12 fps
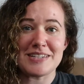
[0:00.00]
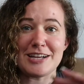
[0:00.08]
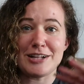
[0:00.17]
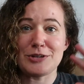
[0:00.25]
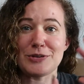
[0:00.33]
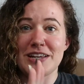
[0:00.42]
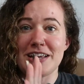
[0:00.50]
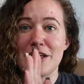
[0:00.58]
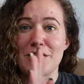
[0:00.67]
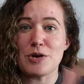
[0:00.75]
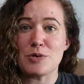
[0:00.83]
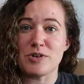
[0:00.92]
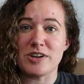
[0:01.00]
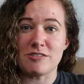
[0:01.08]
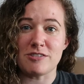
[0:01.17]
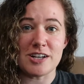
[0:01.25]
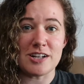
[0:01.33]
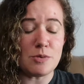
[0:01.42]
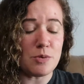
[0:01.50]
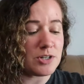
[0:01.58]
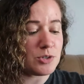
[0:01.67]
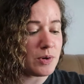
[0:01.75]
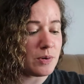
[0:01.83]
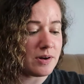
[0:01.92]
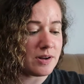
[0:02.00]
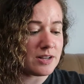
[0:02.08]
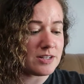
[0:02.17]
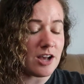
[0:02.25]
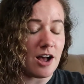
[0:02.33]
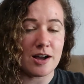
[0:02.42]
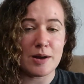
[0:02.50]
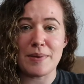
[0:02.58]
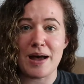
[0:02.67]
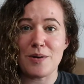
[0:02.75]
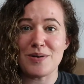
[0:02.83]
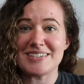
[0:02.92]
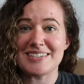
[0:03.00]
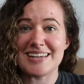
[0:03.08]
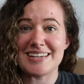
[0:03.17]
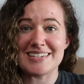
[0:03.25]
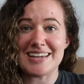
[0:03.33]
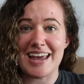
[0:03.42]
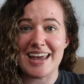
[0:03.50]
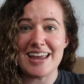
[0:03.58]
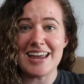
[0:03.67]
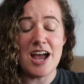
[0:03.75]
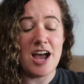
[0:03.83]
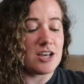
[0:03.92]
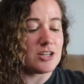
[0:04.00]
including TheRealReal, which we were going to talk about today.